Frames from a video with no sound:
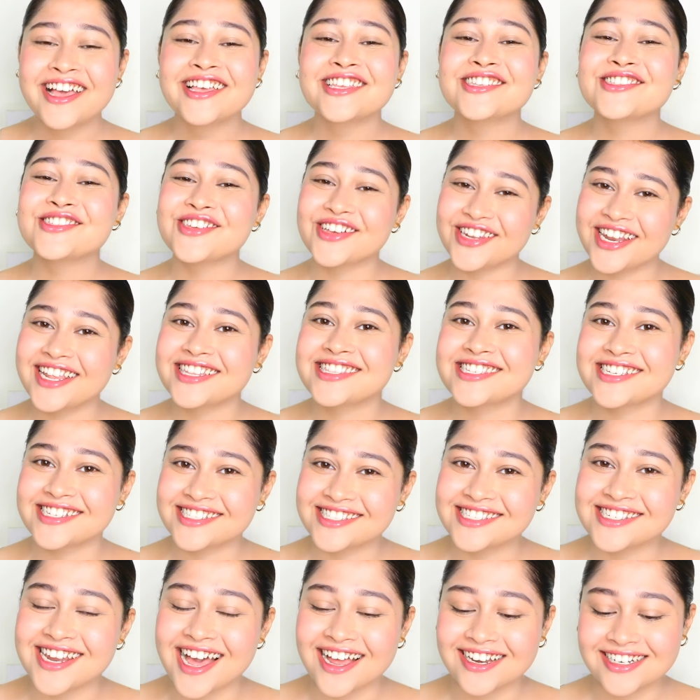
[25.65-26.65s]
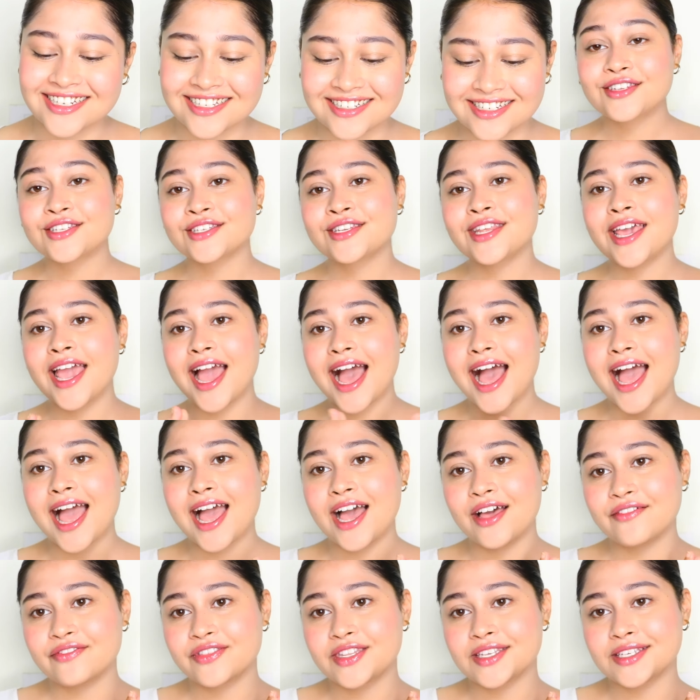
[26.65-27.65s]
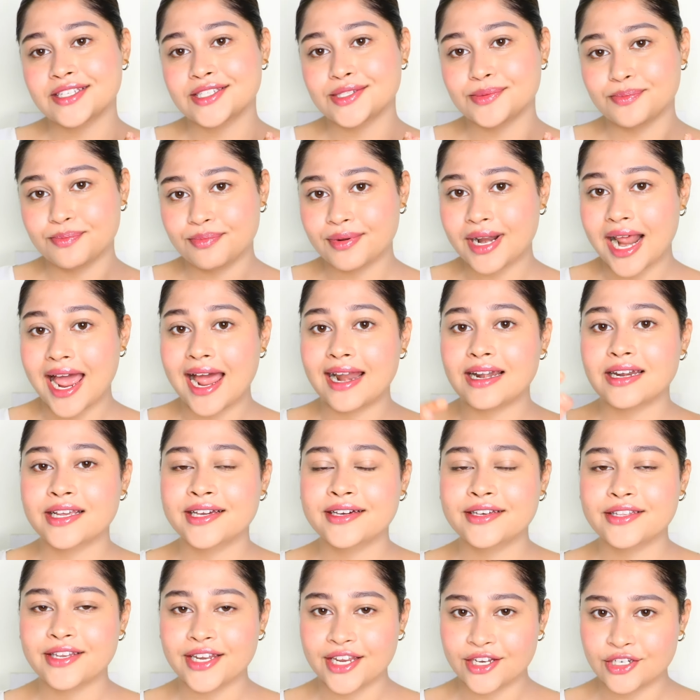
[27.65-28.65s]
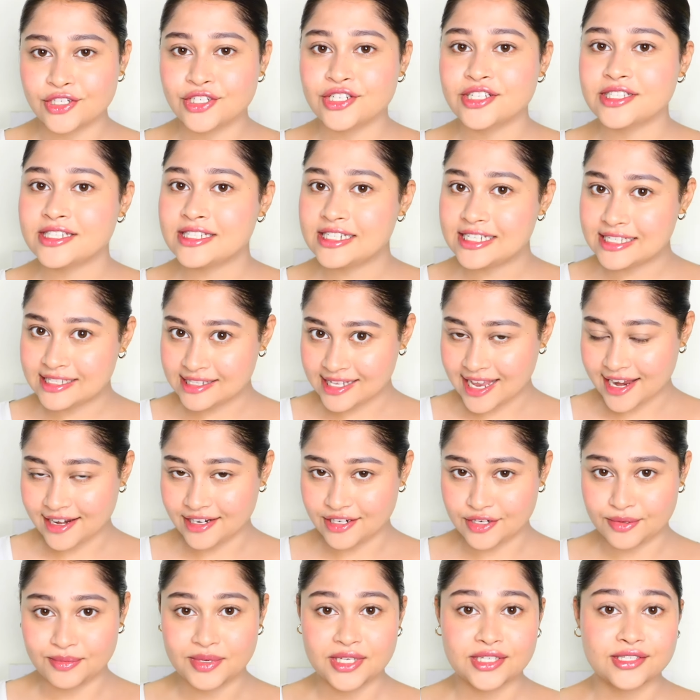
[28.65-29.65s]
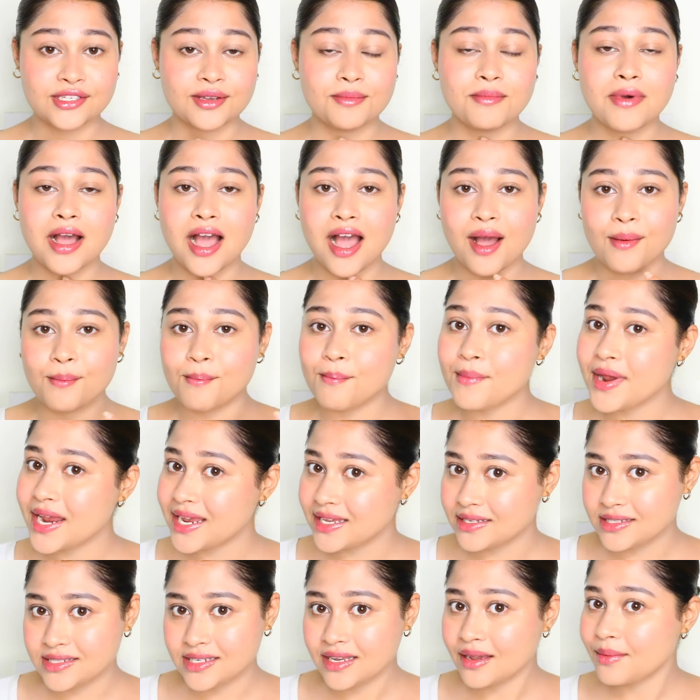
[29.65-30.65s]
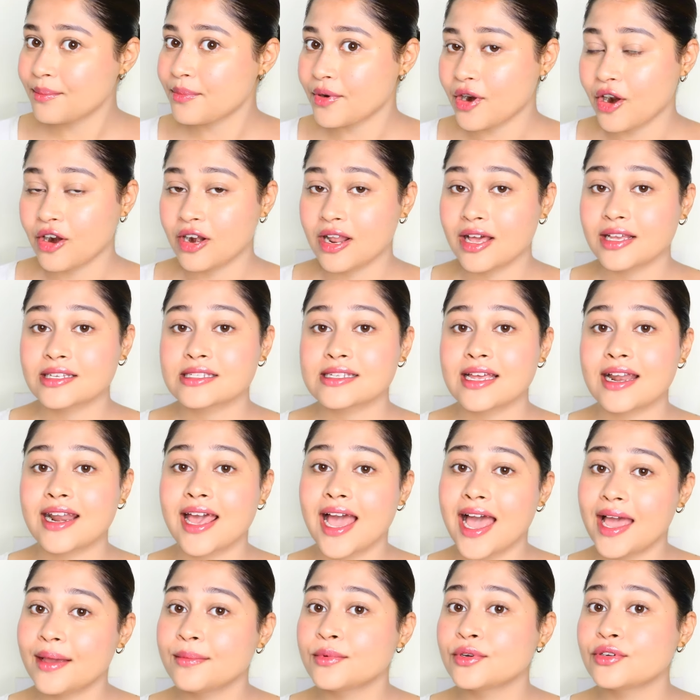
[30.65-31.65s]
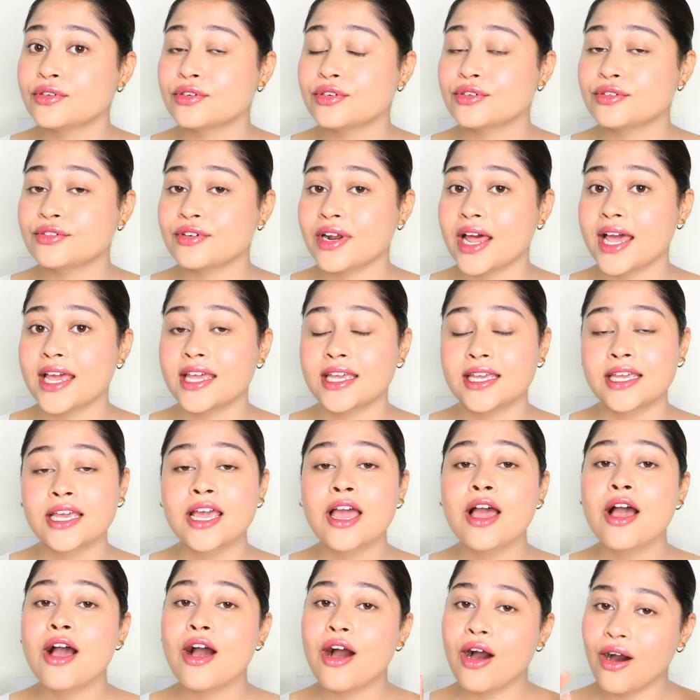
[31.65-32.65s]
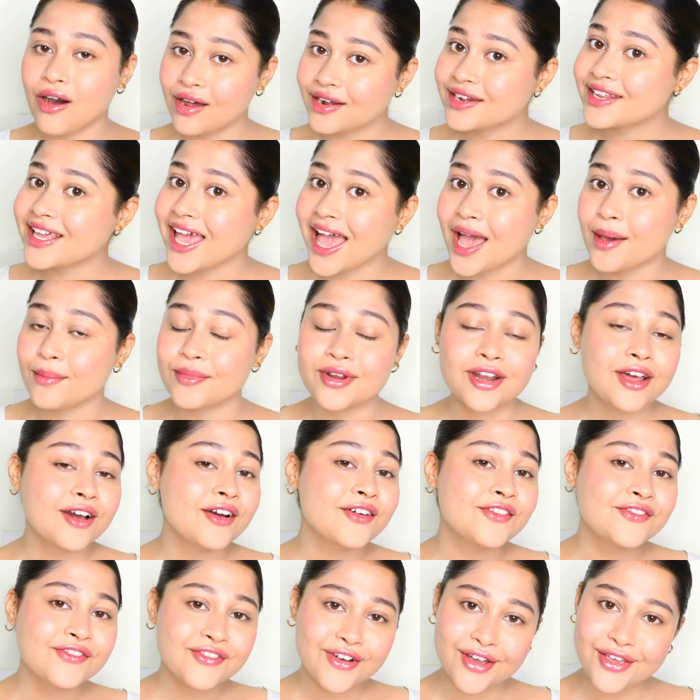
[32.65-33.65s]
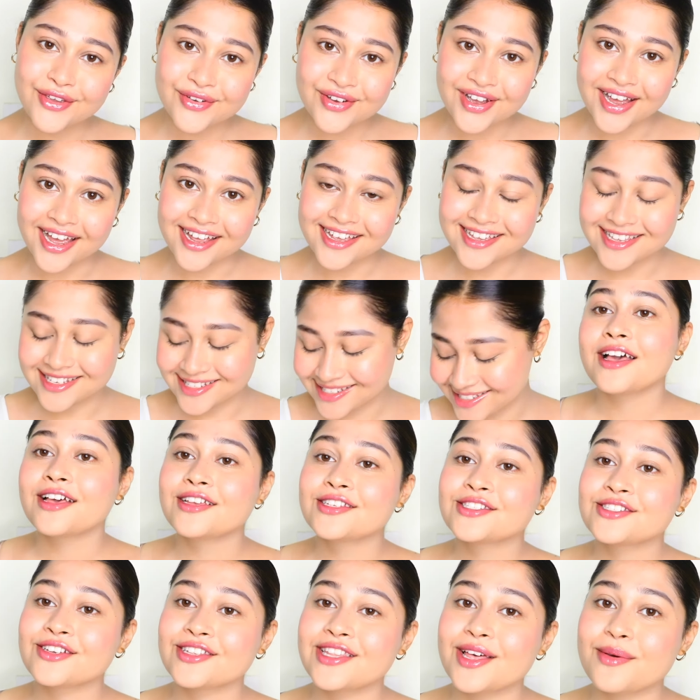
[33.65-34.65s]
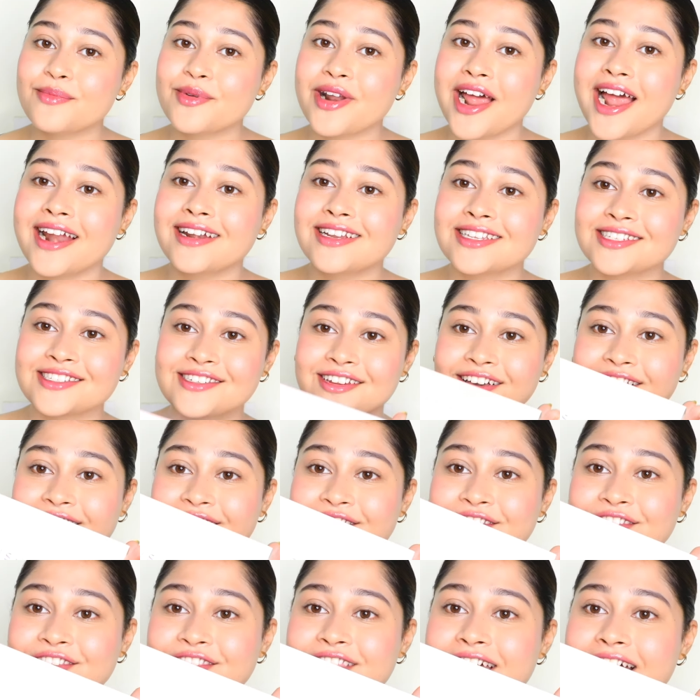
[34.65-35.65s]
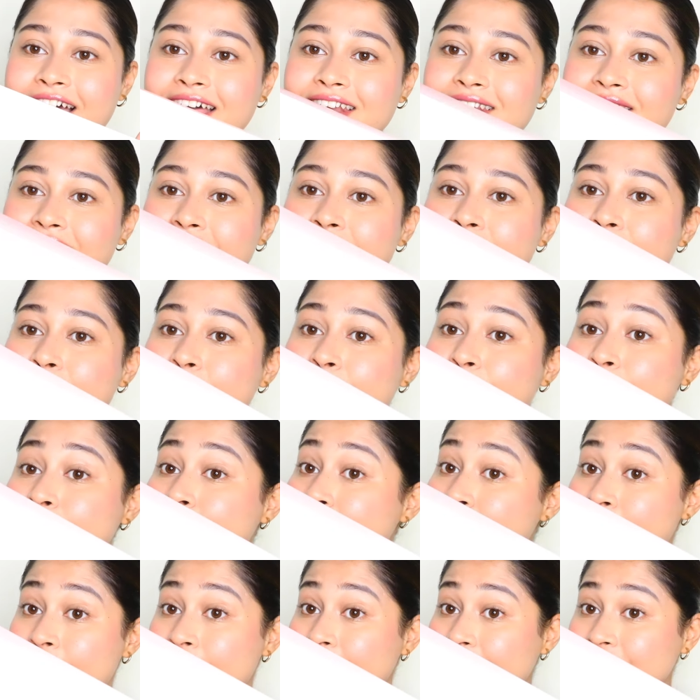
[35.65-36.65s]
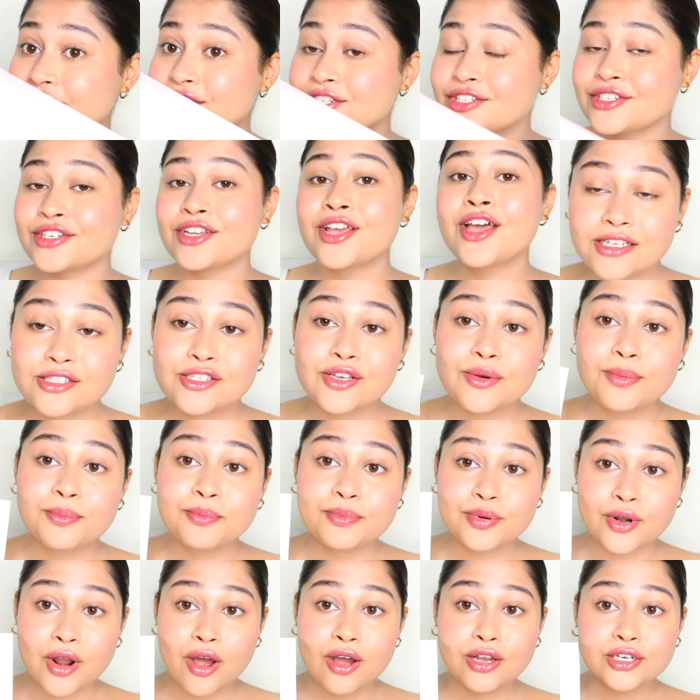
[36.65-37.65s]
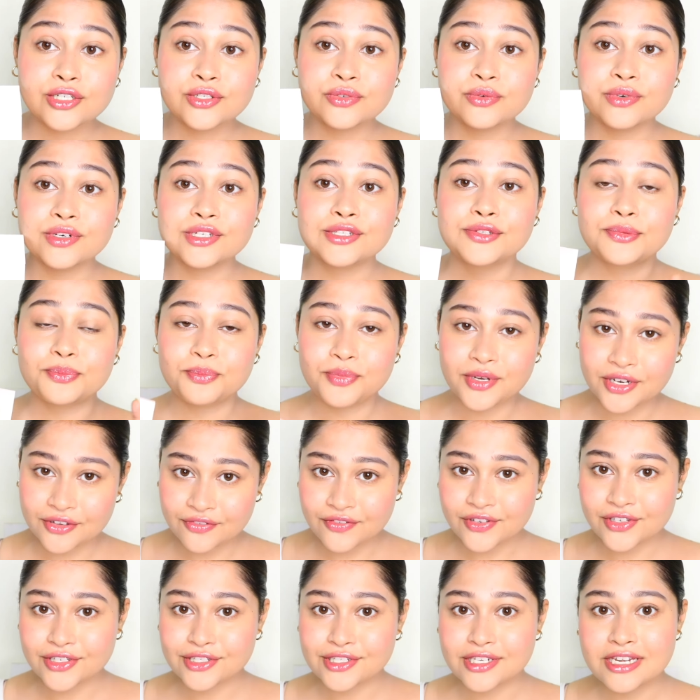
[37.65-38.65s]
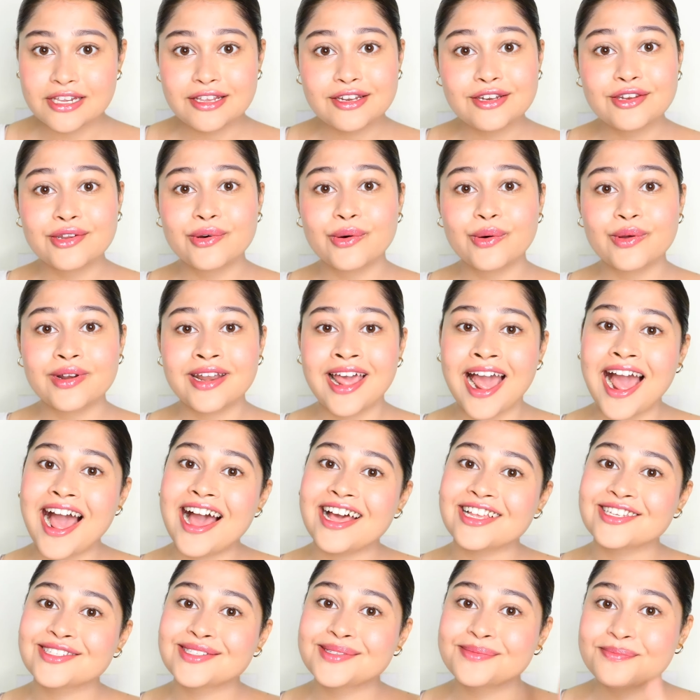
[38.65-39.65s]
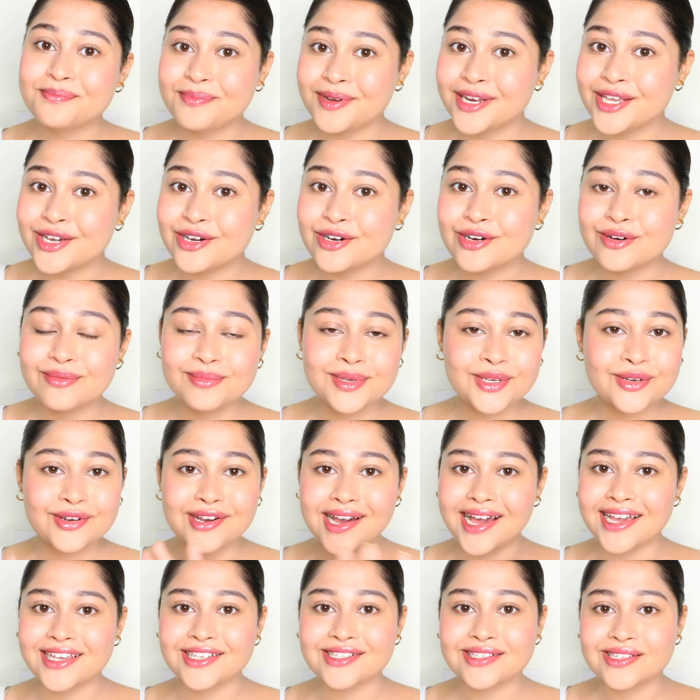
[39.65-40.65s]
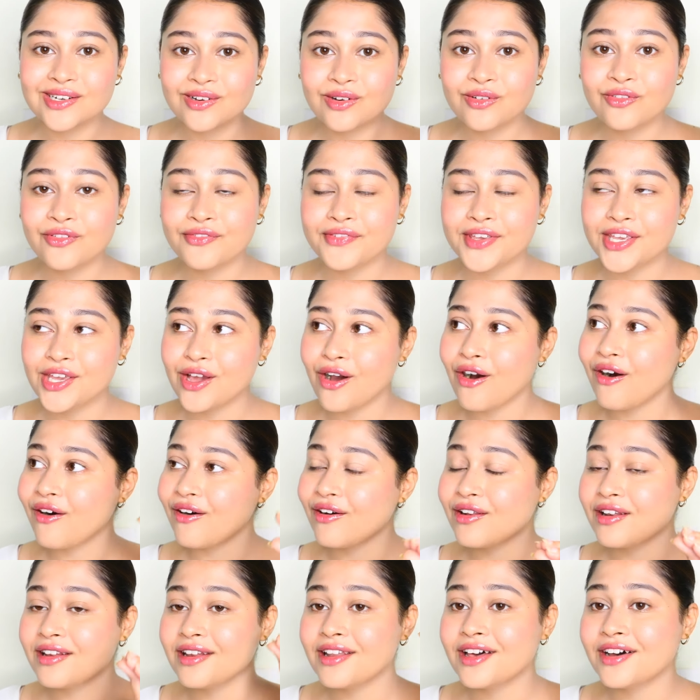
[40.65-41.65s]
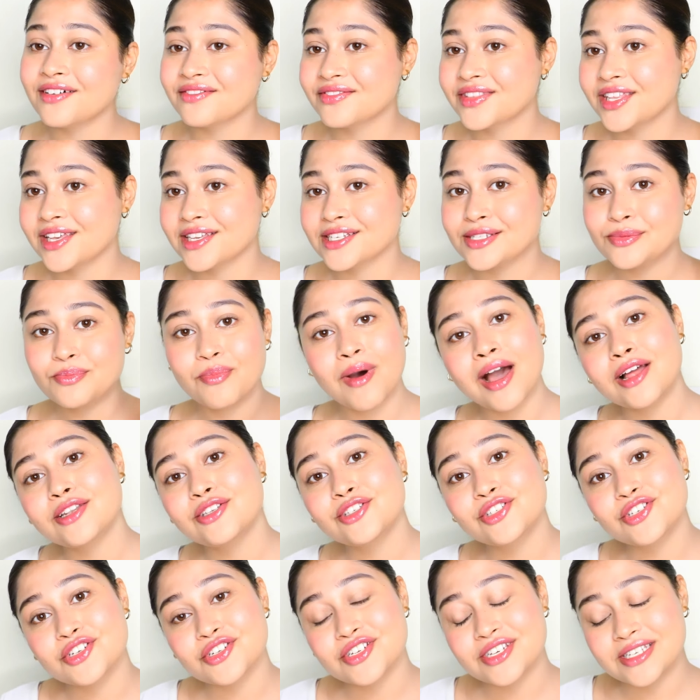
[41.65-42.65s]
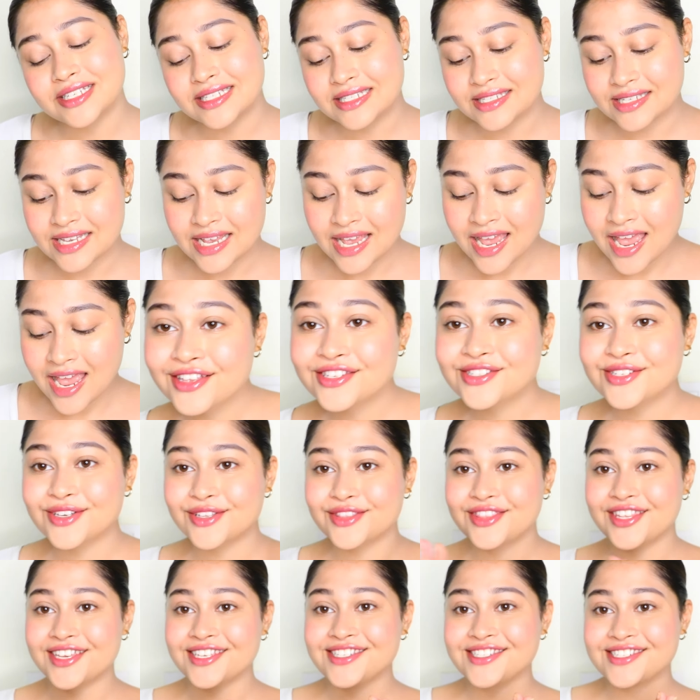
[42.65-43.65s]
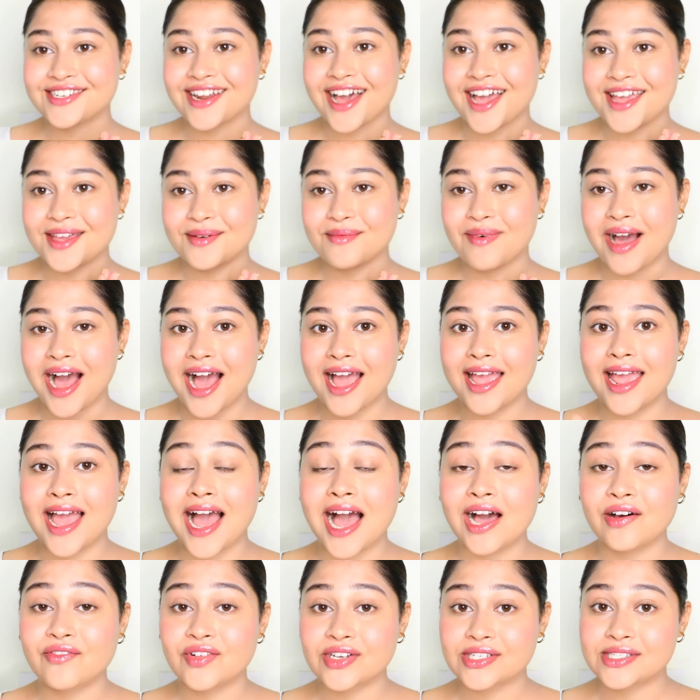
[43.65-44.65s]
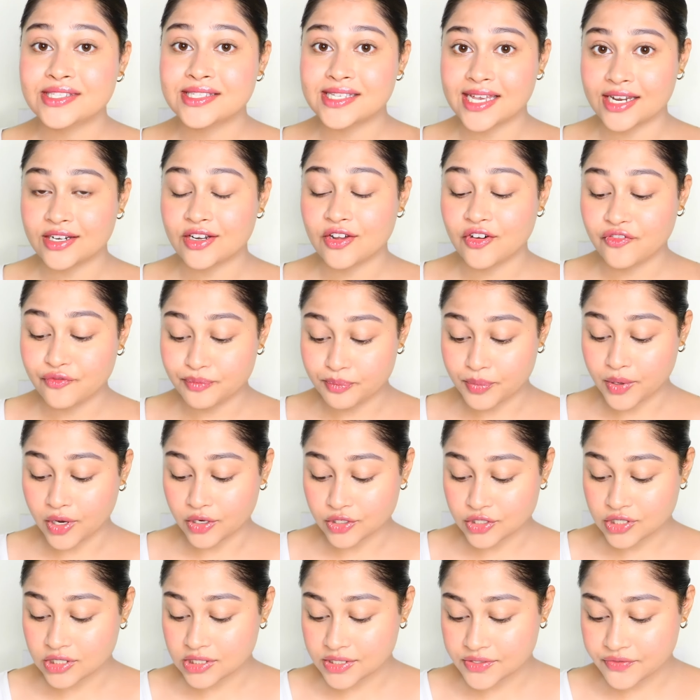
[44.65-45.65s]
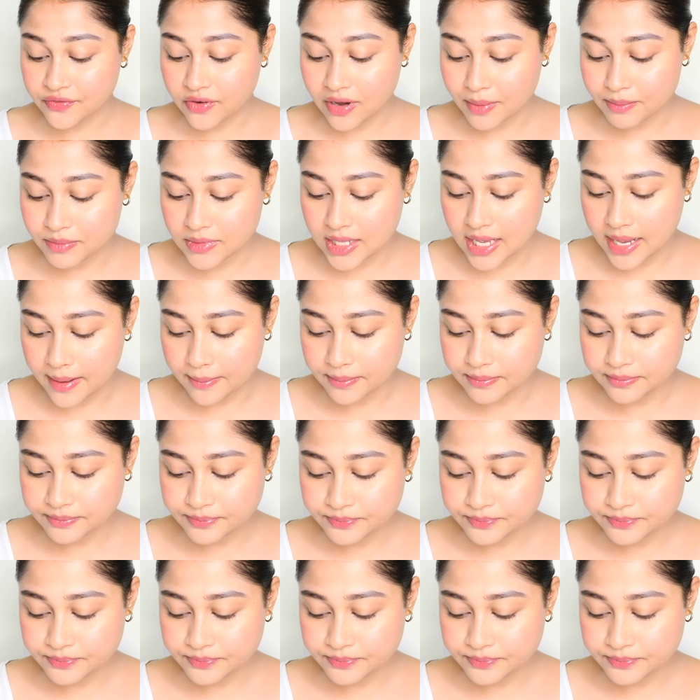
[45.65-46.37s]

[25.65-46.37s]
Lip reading: So let's get started. Today I have this brand graciously sent to me some amazing products that I'm going to try on camera for you guys. So the brand is none other than Prosh. So Prosh was previously known as Plume. You guys know we all love their sponges. So this time I have a set of brushes from them.